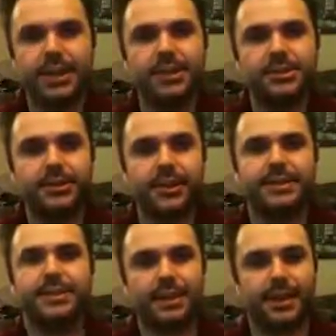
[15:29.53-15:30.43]
So
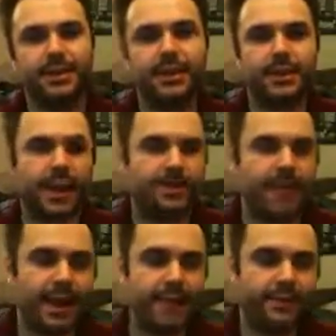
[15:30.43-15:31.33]
that's a unit that I
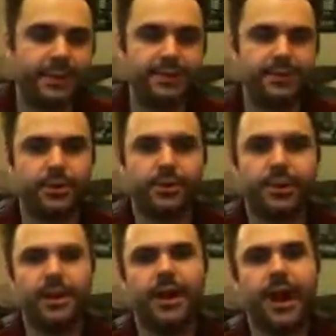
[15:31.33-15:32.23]
ran at a recent
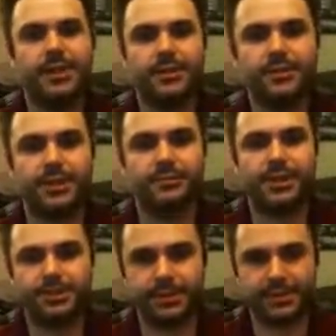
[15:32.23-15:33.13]
tournament. I had the 2-up
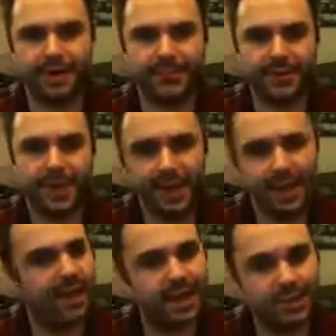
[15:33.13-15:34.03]
jinx with Cypher.
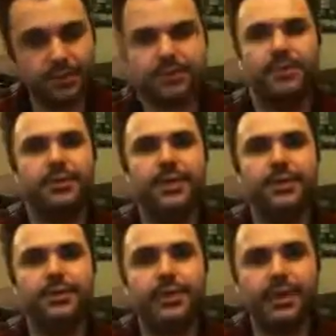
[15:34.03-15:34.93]
It's also a really
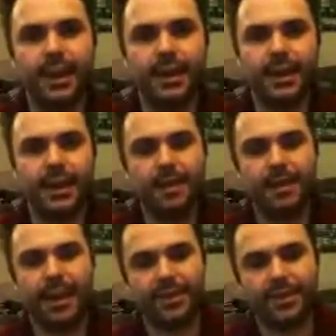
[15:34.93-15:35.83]
good unit,
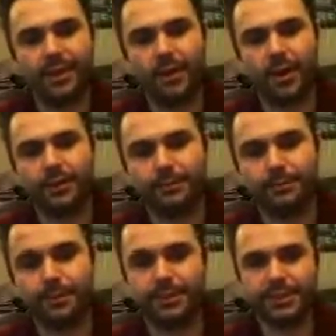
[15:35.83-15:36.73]
but I think what
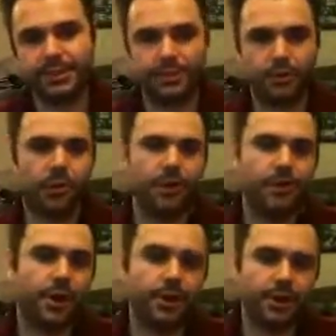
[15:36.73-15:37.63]
pushes the Khorne
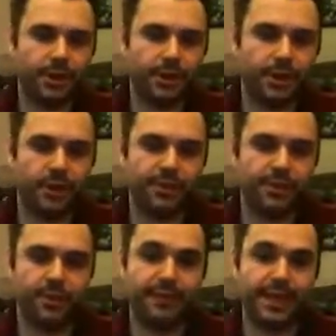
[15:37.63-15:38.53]
Dog unit over
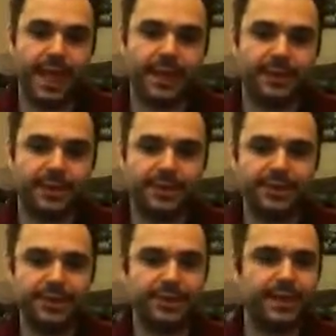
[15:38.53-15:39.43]
the edge is
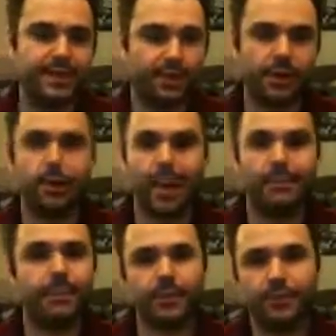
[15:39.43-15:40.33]
just it's got a way
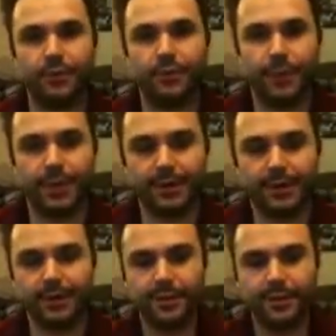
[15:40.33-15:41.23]
bigger footprint.
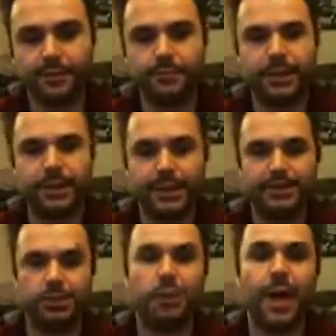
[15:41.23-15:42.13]
The footprint
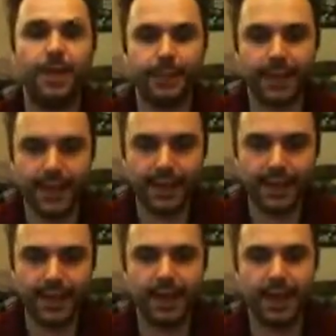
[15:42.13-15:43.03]
is way bigger,
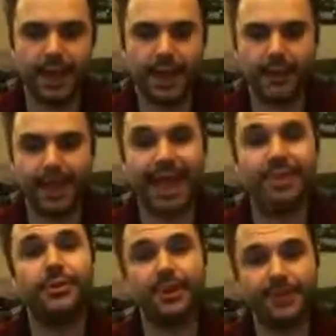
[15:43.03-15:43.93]

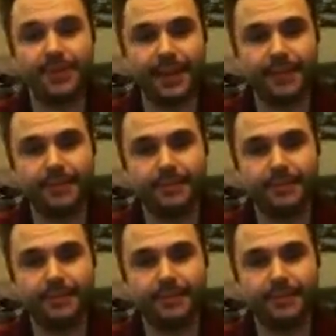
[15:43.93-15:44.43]
and you get fleet.